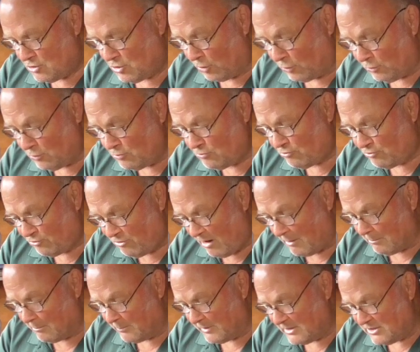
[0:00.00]
Donald
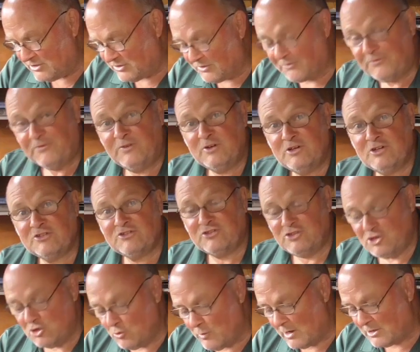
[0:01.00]
Trump is the
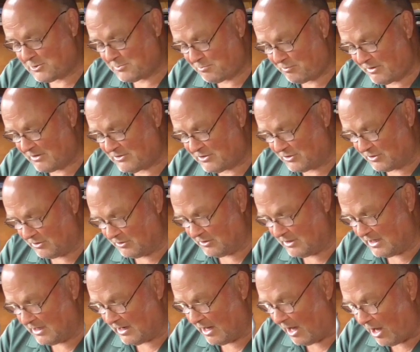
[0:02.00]
first US
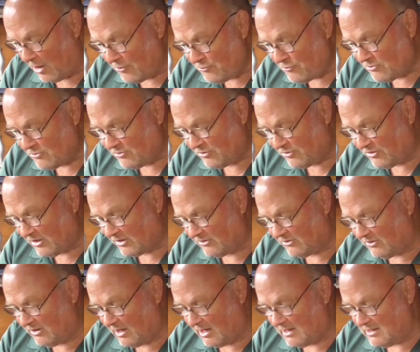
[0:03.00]
president in
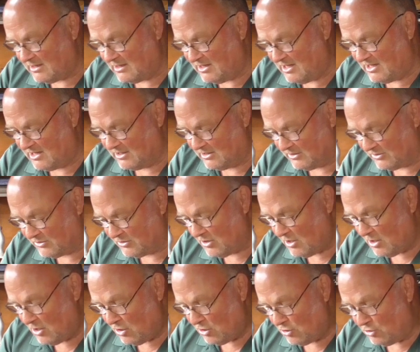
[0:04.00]
168 years
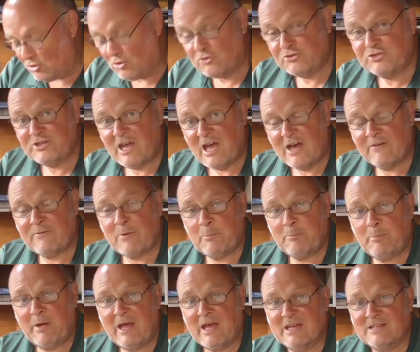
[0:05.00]
not to have a
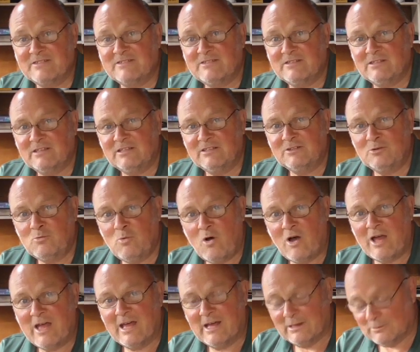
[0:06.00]
pet in the White